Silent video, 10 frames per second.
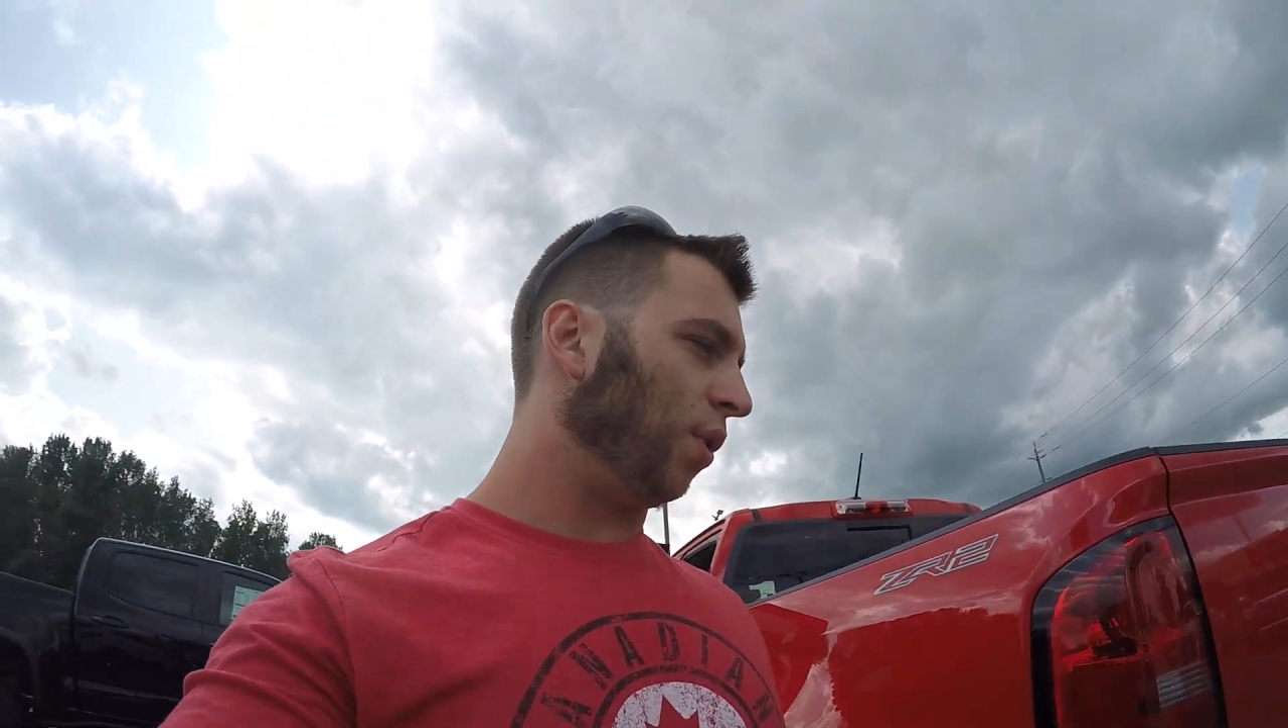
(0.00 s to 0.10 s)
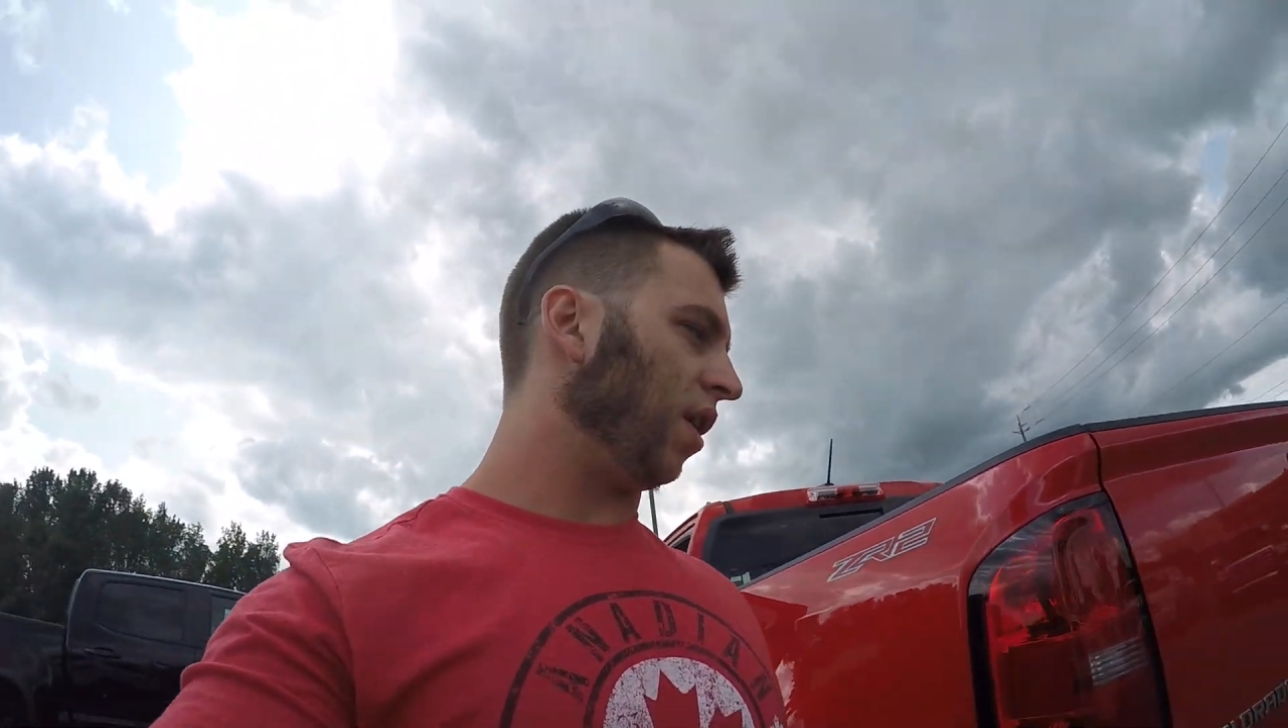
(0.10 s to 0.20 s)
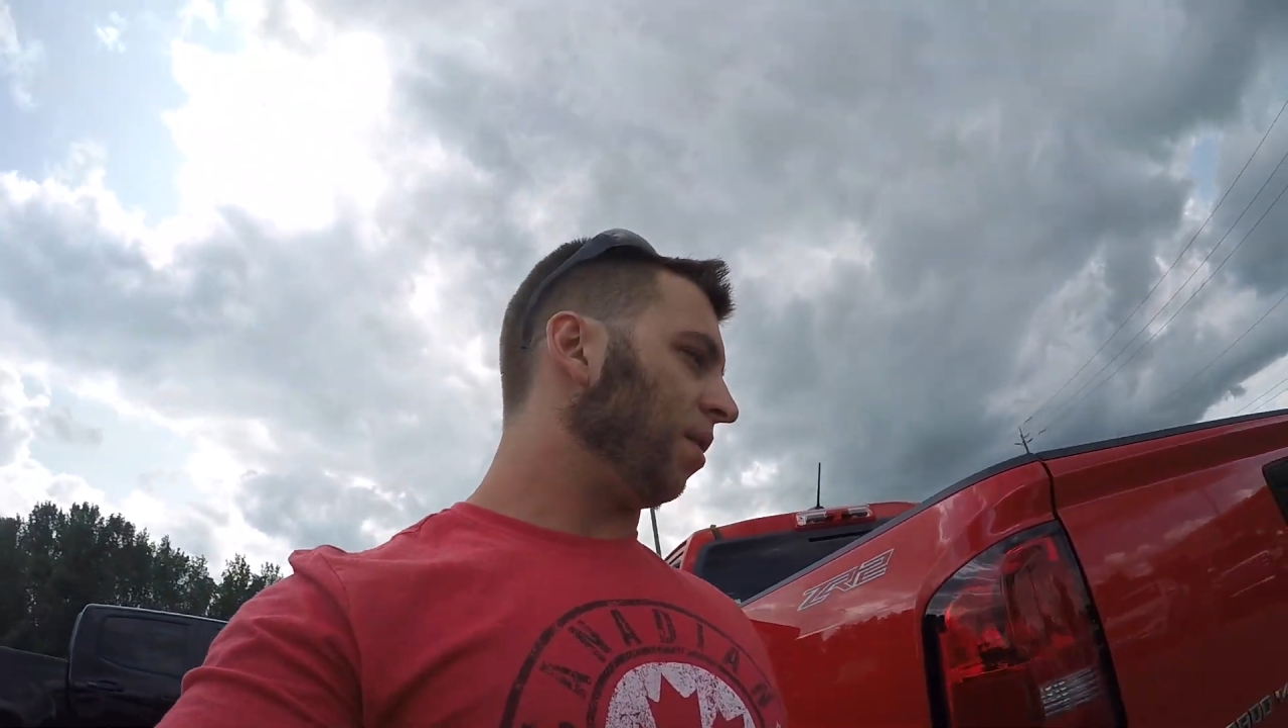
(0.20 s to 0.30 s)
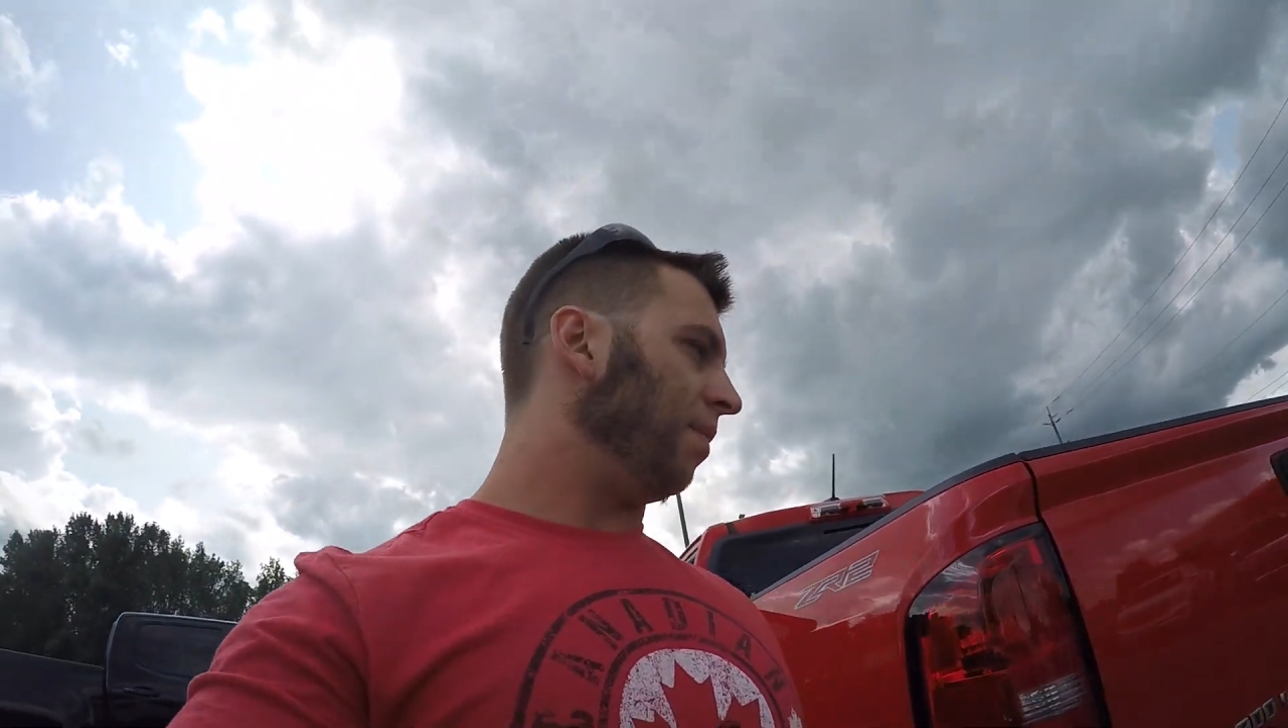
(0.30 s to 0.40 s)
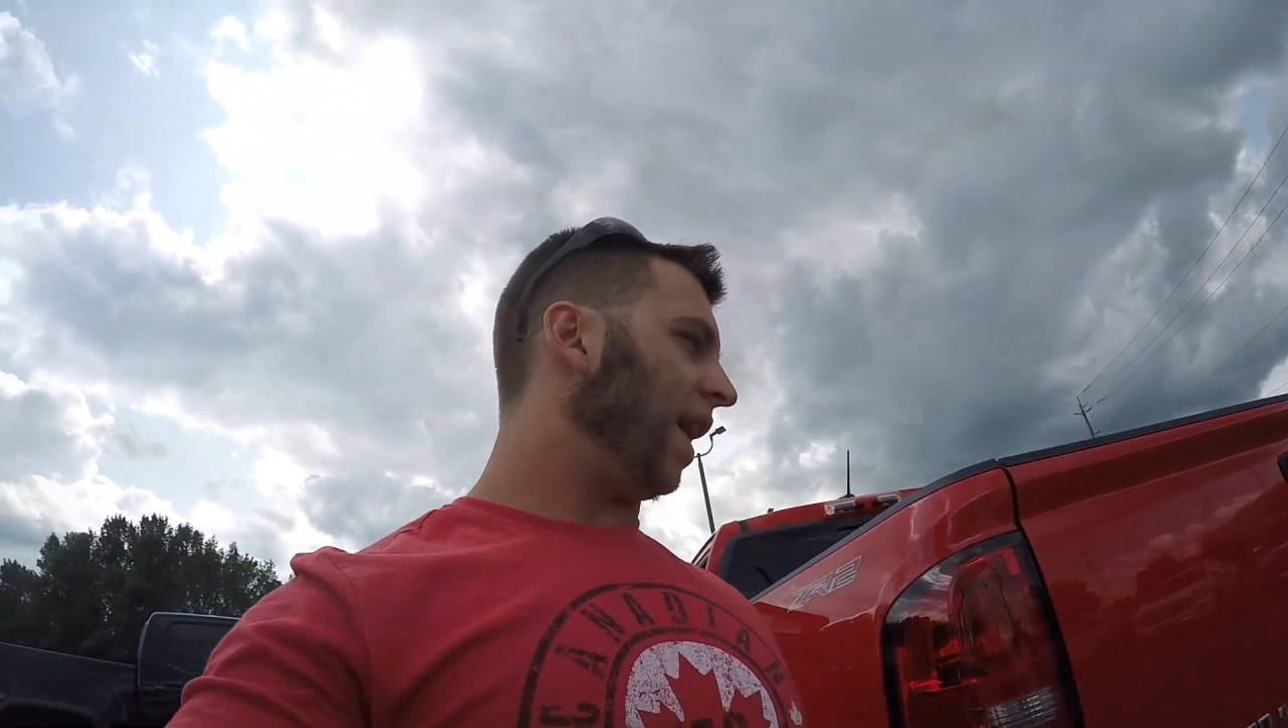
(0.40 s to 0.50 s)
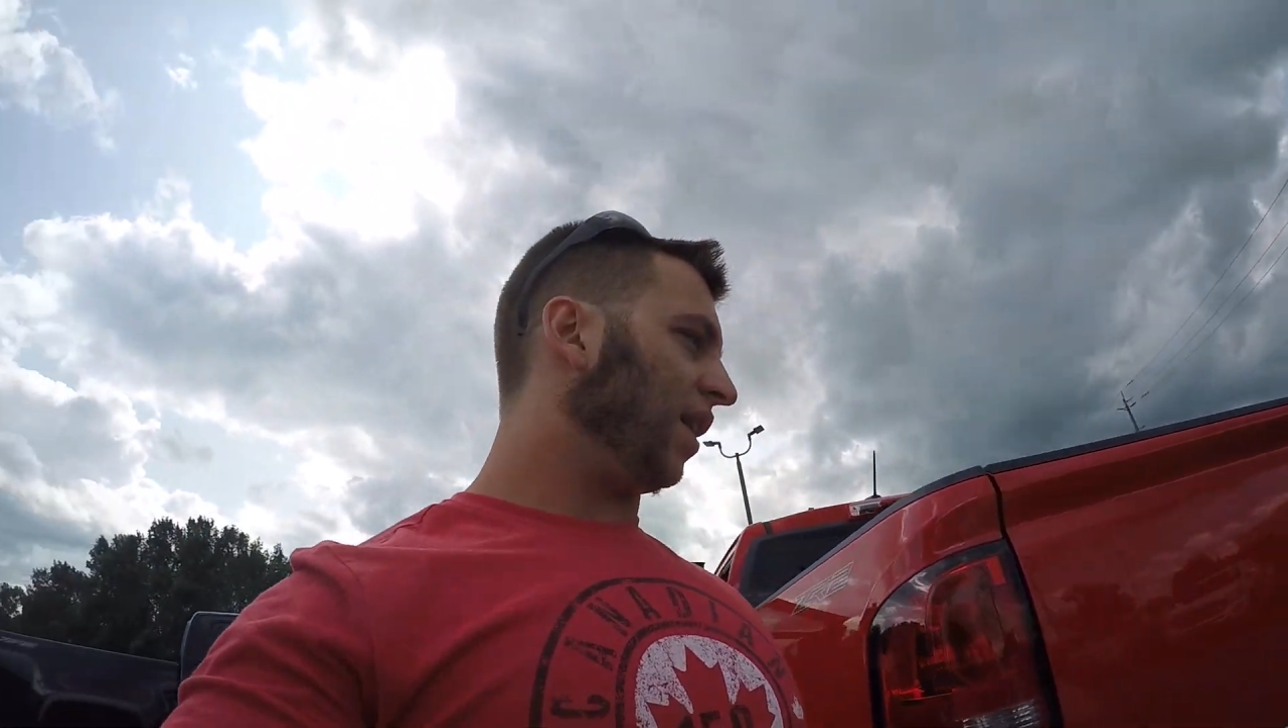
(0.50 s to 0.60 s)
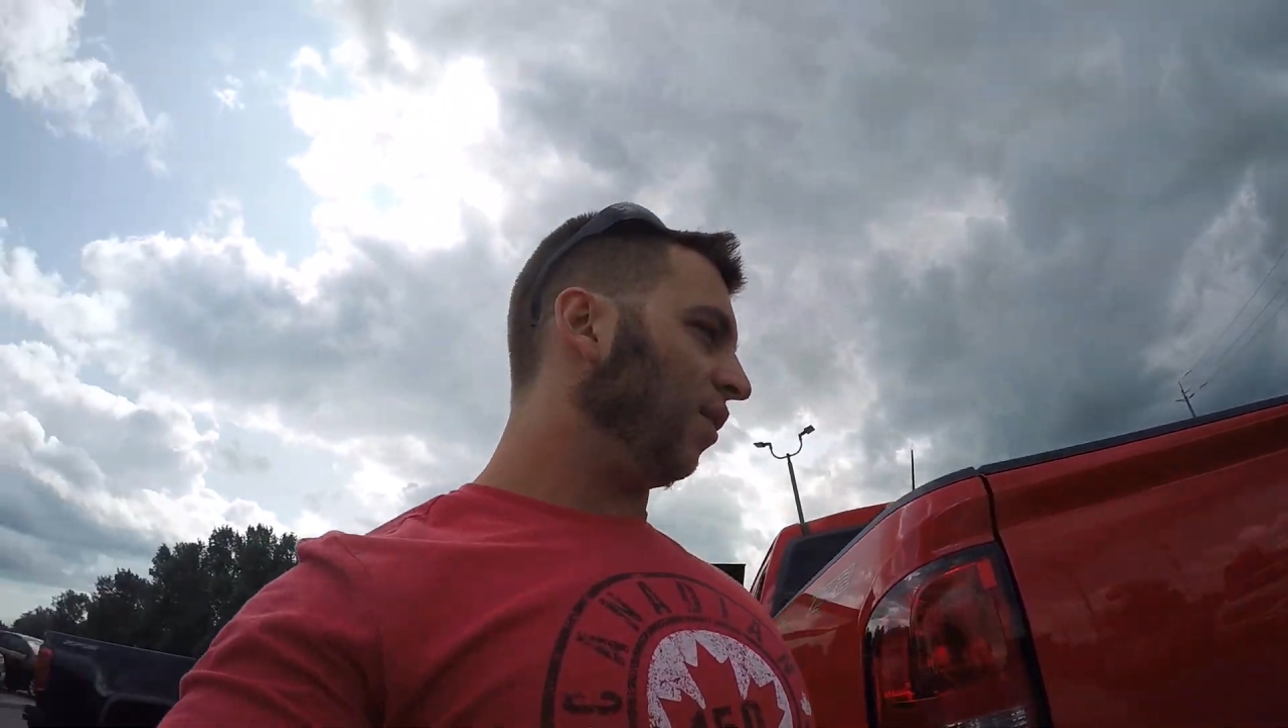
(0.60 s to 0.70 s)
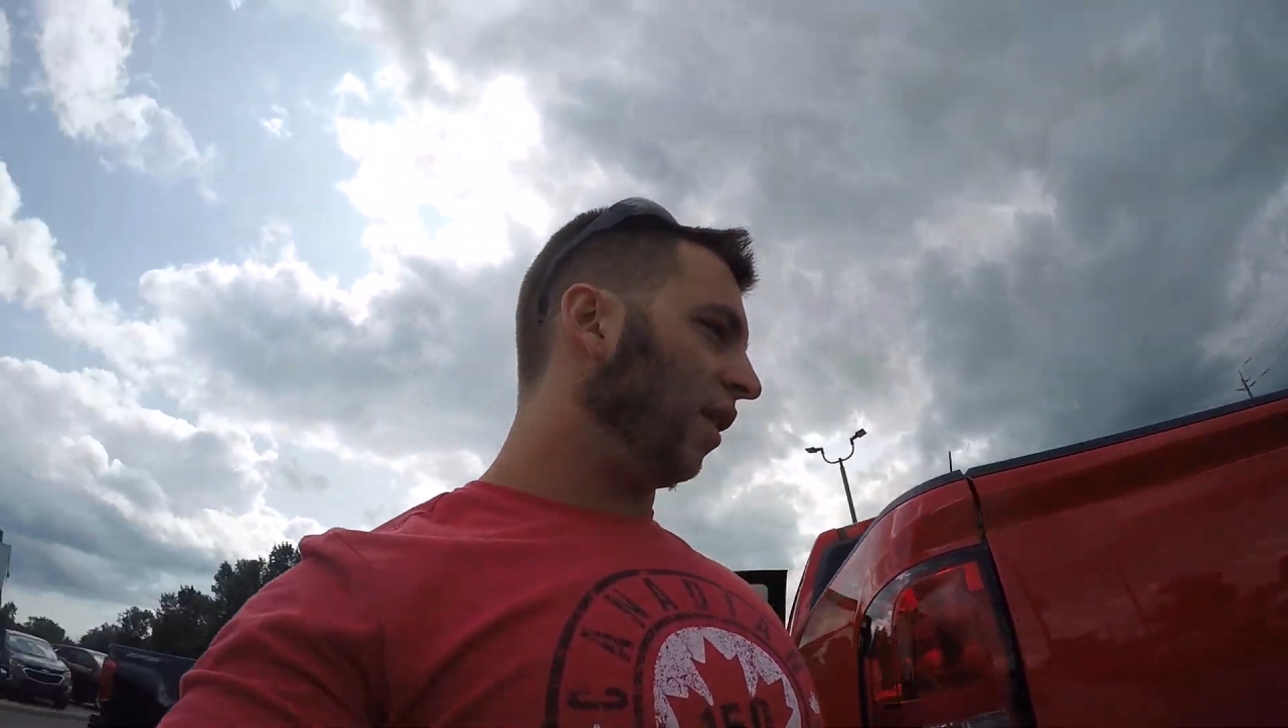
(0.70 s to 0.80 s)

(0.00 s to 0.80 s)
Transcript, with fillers: welcome back.